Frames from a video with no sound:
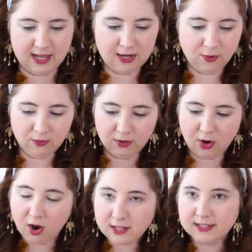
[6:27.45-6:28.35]
I don't
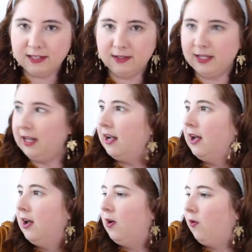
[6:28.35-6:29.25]
constantly
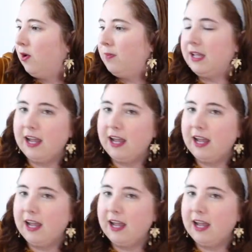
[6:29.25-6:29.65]
want to be